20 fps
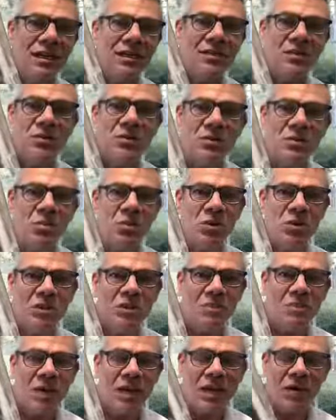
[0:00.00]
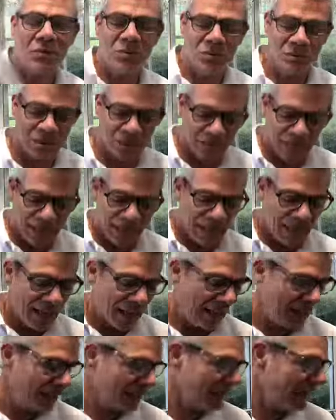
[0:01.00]
I know his book is backwards.
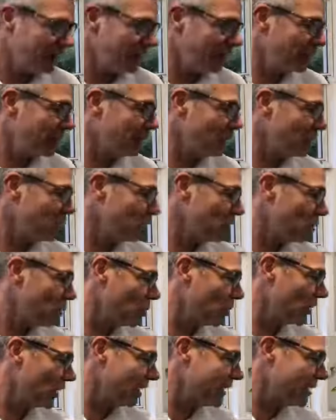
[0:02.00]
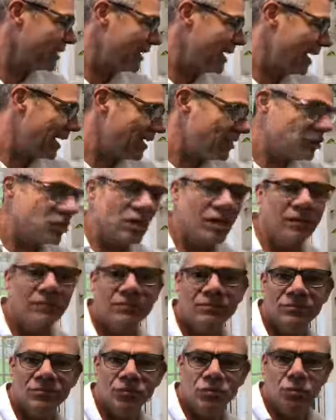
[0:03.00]
Uh, Live Your Dash.
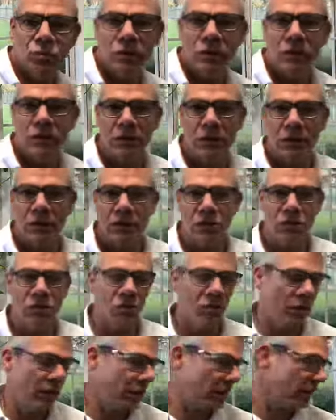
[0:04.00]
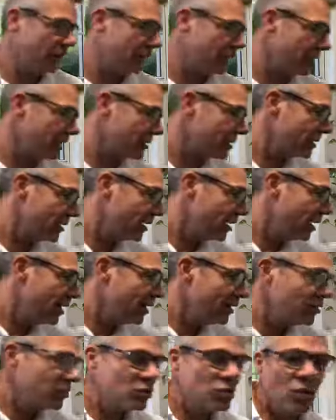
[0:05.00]
Really enjoying this.
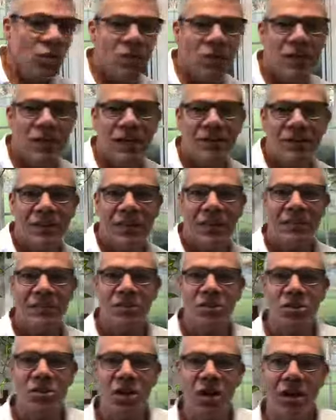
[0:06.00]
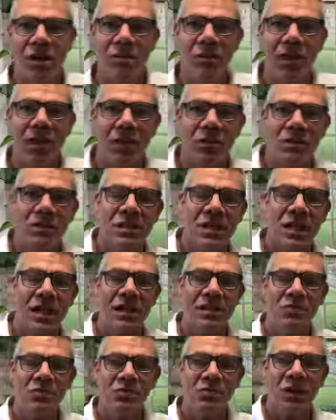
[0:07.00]
So we're going to have a lot to talk about
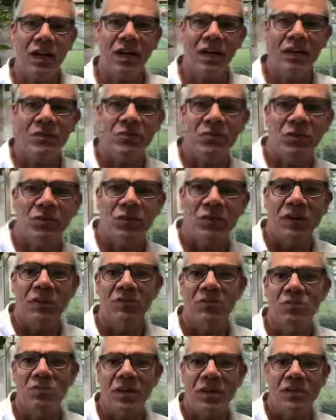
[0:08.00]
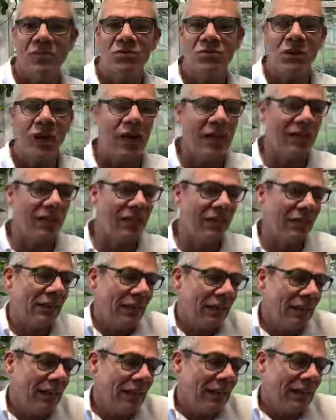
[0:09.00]
on Friday for Fun Friend Friday.
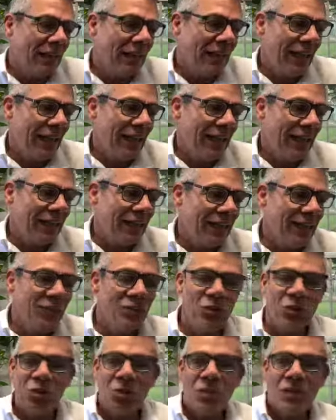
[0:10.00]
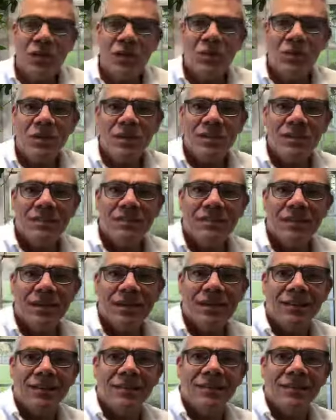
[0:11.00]
And then Q and A Wednesday.